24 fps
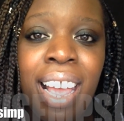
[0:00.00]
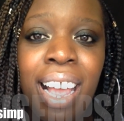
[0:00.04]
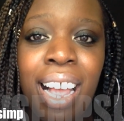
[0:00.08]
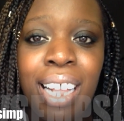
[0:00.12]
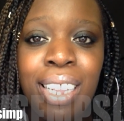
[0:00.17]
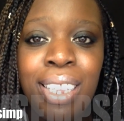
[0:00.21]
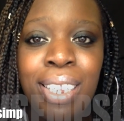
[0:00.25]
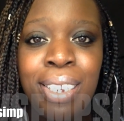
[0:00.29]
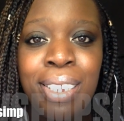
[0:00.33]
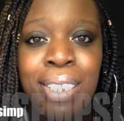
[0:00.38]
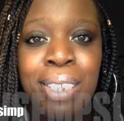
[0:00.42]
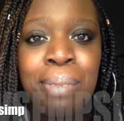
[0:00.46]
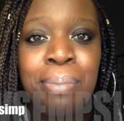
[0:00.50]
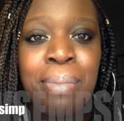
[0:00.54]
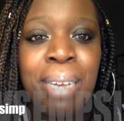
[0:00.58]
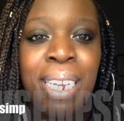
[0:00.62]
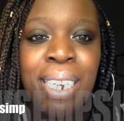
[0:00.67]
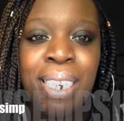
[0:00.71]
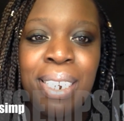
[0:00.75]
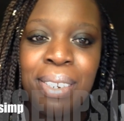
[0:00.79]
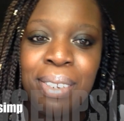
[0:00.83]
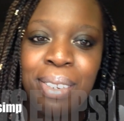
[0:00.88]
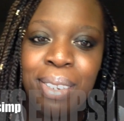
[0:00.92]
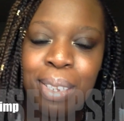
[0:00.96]
Hello to
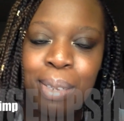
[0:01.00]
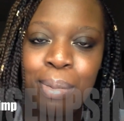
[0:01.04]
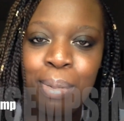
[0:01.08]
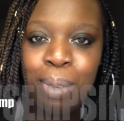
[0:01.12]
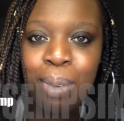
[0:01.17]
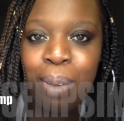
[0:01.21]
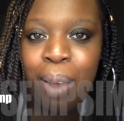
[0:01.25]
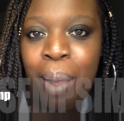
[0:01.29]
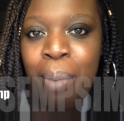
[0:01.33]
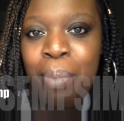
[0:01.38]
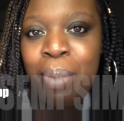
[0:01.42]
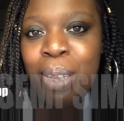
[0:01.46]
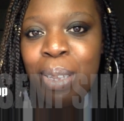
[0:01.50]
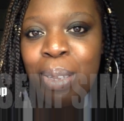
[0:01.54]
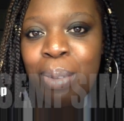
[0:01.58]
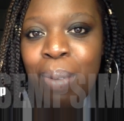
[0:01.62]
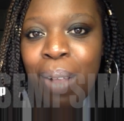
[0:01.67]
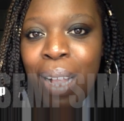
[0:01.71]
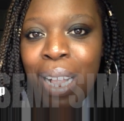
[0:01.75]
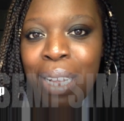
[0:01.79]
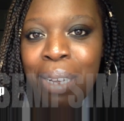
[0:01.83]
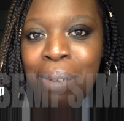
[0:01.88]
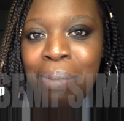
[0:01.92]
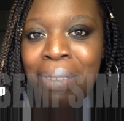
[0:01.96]
my new subscribers.
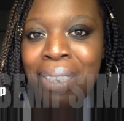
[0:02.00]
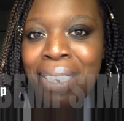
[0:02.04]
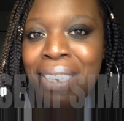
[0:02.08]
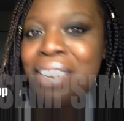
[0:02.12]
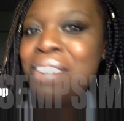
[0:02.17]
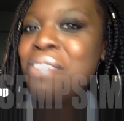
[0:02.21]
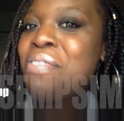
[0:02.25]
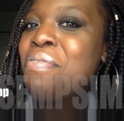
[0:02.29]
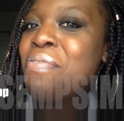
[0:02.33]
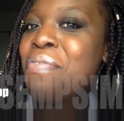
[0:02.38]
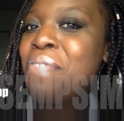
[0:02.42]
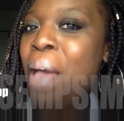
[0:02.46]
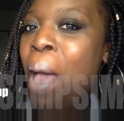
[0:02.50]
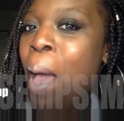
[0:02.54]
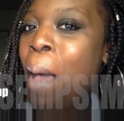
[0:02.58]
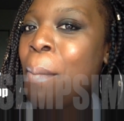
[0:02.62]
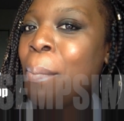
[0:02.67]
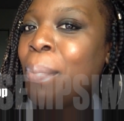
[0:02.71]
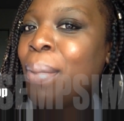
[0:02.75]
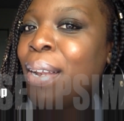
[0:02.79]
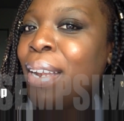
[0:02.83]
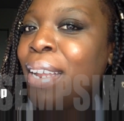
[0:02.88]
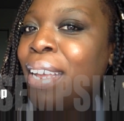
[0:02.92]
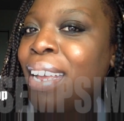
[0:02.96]
Welcome to the
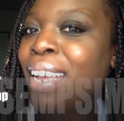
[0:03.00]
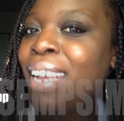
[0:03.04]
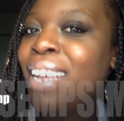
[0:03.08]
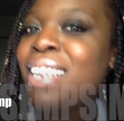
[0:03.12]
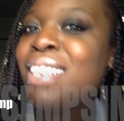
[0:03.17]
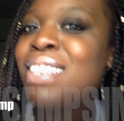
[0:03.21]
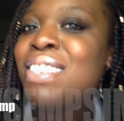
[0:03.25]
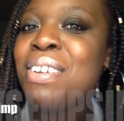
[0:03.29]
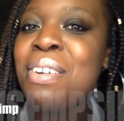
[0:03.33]
family.